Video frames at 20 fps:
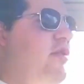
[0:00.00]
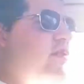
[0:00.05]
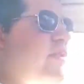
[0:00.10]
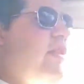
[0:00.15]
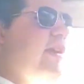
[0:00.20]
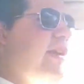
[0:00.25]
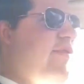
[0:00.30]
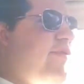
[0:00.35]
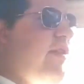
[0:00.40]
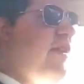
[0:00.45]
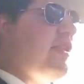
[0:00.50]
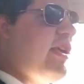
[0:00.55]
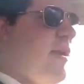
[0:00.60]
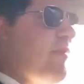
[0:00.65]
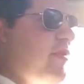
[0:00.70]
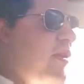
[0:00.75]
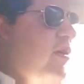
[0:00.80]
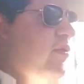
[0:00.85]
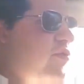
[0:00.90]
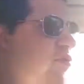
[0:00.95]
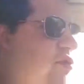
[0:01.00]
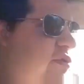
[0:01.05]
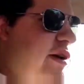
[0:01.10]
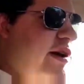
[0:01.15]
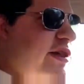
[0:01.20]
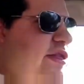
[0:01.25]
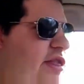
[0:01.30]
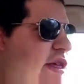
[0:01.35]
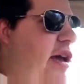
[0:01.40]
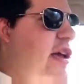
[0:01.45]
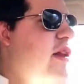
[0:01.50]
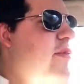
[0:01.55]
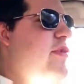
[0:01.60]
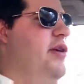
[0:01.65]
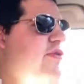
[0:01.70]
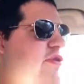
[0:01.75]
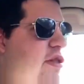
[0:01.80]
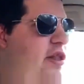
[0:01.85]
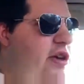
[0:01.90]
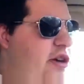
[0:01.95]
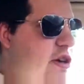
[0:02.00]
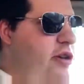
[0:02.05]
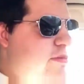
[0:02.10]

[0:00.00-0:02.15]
Like if they tapped out for Wrath, that can be really good.